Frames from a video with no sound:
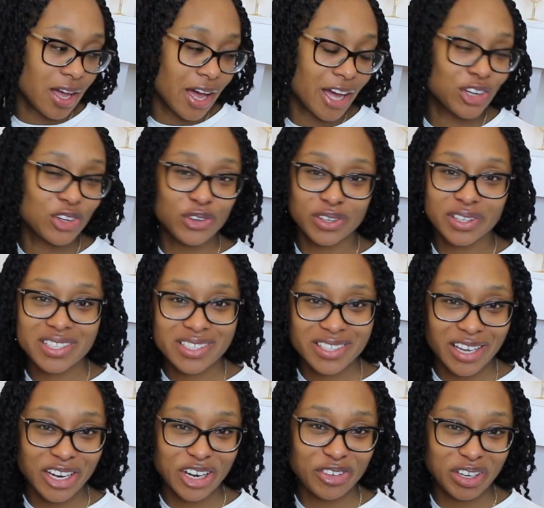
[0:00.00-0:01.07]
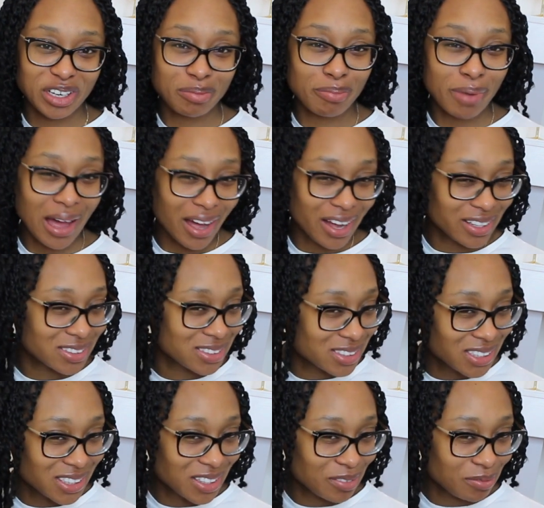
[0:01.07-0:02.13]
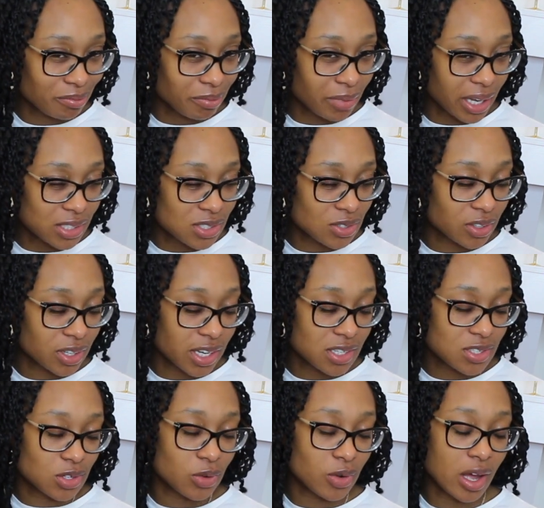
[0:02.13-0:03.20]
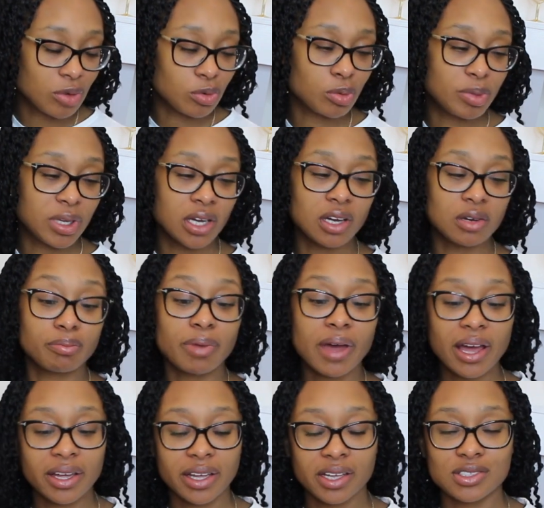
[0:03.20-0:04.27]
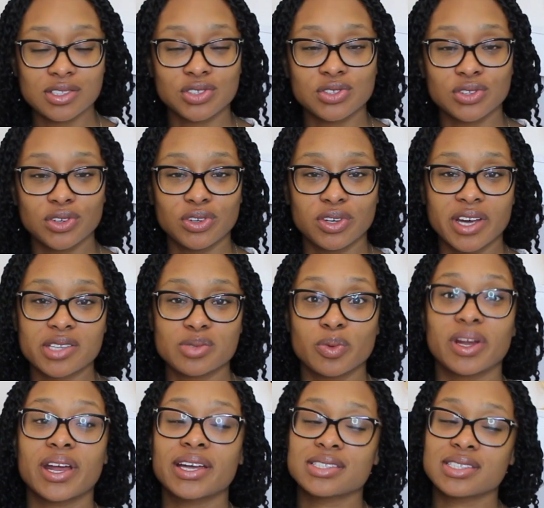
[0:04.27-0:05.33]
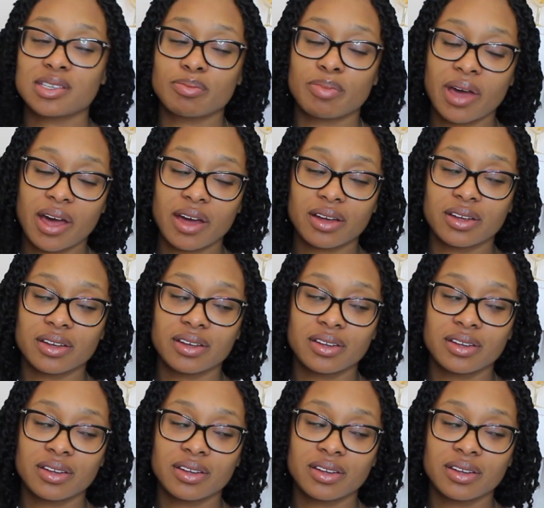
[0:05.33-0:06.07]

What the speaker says: I noticed that I already packed my suitcase, so I will be unpacking to show you guys what I did pack.